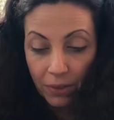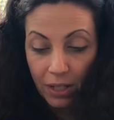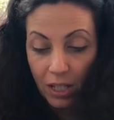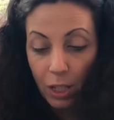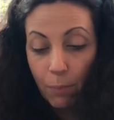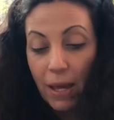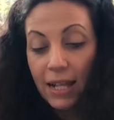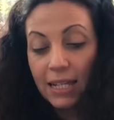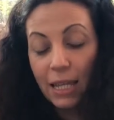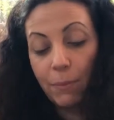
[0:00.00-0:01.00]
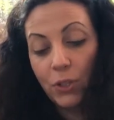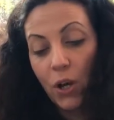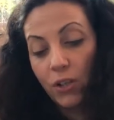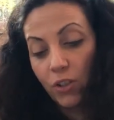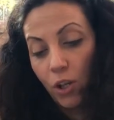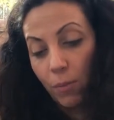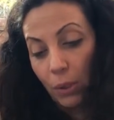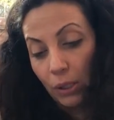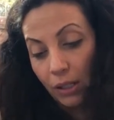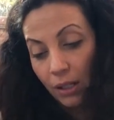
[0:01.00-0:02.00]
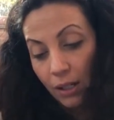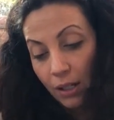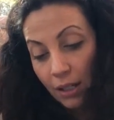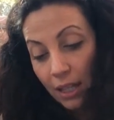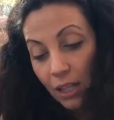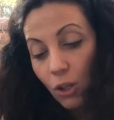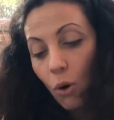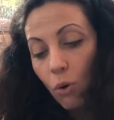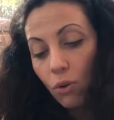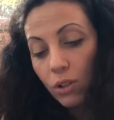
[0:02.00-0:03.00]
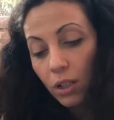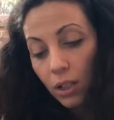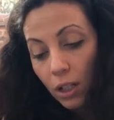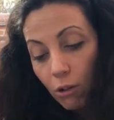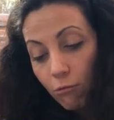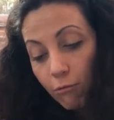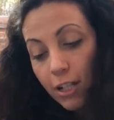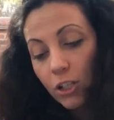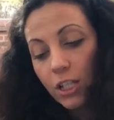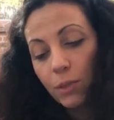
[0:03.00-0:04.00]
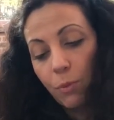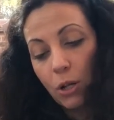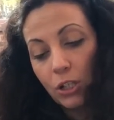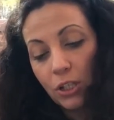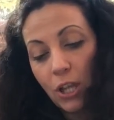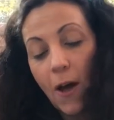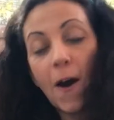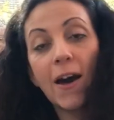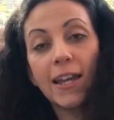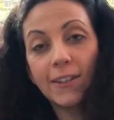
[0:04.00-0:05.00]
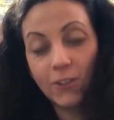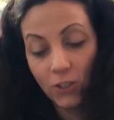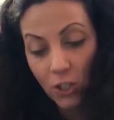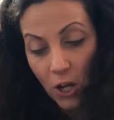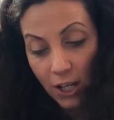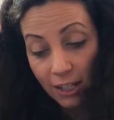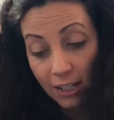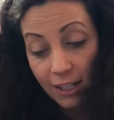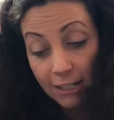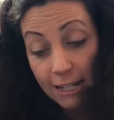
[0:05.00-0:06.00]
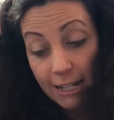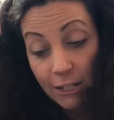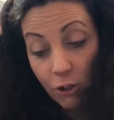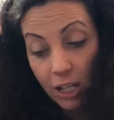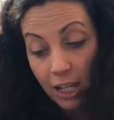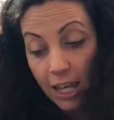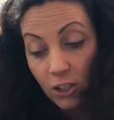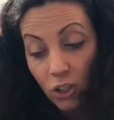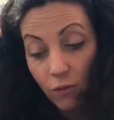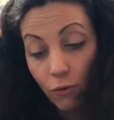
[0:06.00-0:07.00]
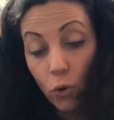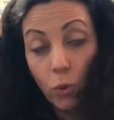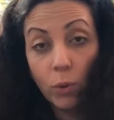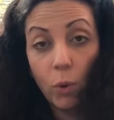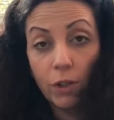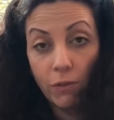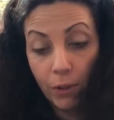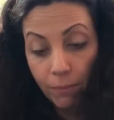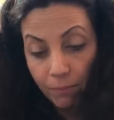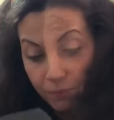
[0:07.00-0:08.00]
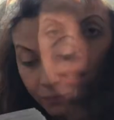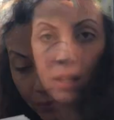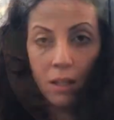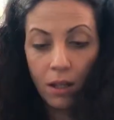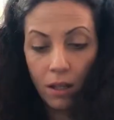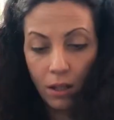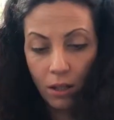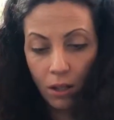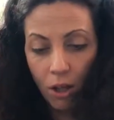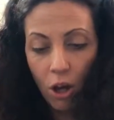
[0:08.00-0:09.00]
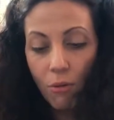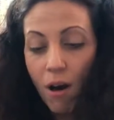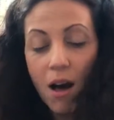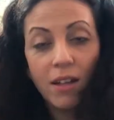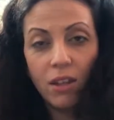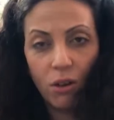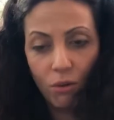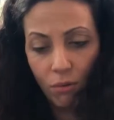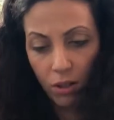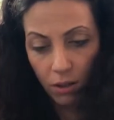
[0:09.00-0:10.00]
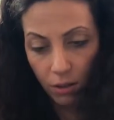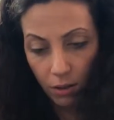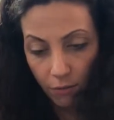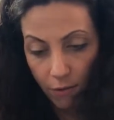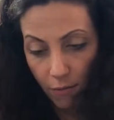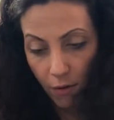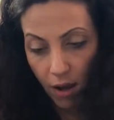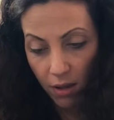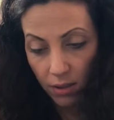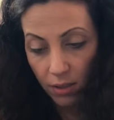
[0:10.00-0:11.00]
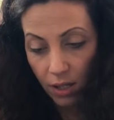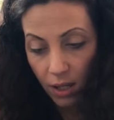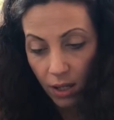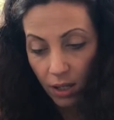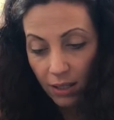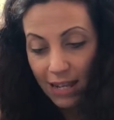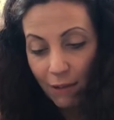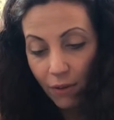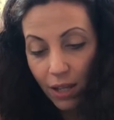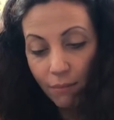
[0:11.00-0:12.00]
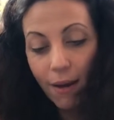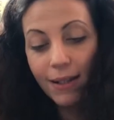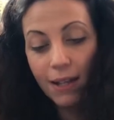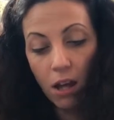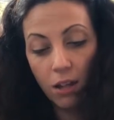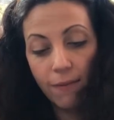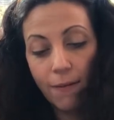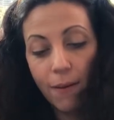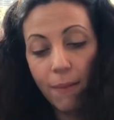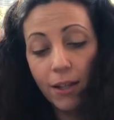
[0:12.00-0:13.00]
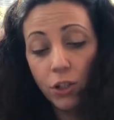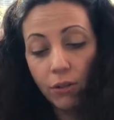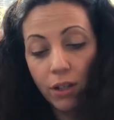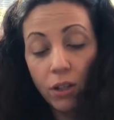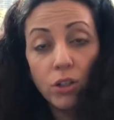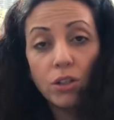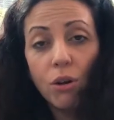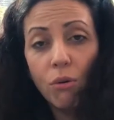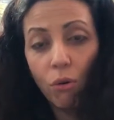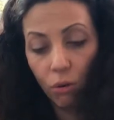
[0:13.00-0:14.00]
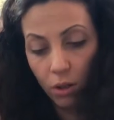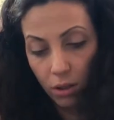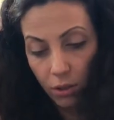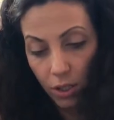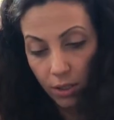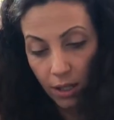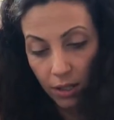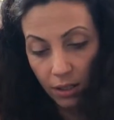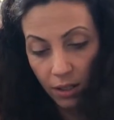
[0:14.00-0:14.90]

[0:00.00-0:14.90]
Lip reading: He could barely keep his eyes open. He yawned, reaching his branches high in the sky, nearly knocking Kit to the floor with one of them. "Who are you?" River asked. "Never in my life have I met a tree that can talk," she said.